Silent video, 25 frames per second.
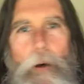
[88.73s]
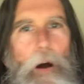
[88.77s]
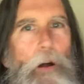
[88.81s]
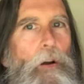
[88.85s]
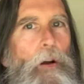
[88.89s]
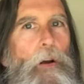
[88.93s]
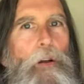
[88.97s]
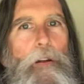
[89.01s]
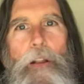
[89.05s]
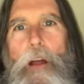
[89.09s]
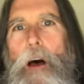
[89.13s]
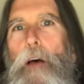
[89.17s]

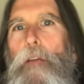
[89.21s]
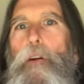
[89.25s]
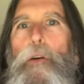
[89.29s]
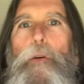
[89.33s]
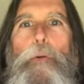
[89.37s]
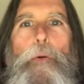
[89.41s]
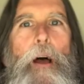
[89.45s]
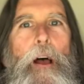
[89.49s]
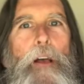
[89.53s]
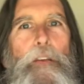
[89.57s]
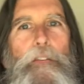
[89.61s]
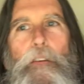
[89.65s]
or another
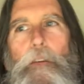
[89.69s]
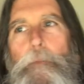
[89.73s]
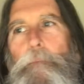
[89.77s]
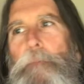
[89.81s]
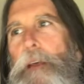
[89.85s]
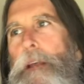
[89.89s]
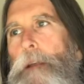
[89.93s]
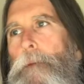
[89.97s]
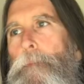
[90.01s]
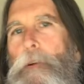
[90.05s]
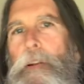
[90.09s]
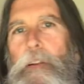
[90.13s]

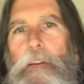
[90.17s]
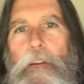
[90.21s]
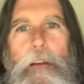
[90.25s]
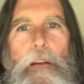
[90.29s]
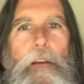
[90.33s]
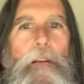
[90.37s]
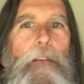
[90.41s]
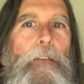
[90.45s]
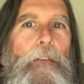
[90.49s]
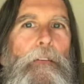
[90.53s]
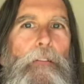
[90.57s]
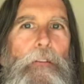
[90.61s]
recipe, but
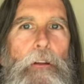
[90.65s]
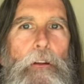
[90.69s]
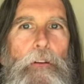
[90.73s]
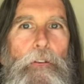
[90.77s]
Jesus,